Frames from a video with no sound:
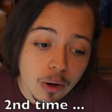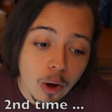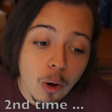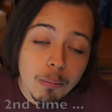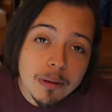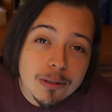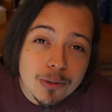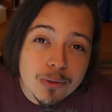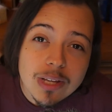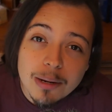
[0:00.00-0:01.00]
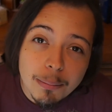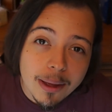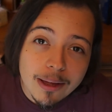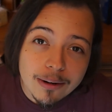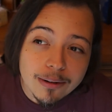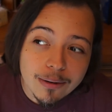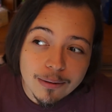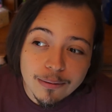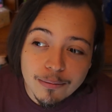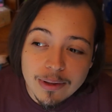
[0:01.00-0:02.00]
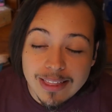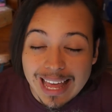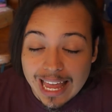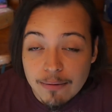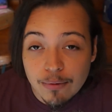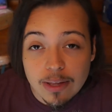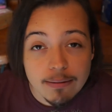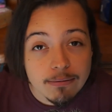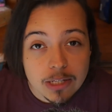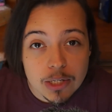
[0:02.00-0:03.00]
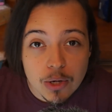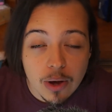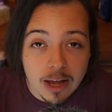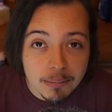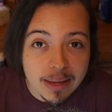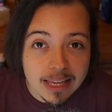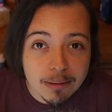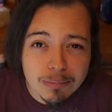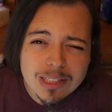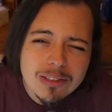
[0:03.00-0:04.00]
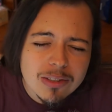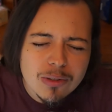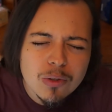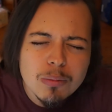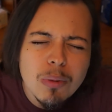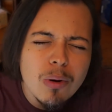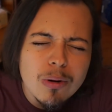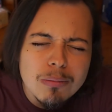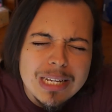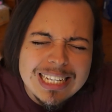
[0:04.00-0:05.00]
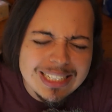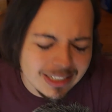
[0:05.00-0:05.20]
hoping to get better with every video I make. Please support me.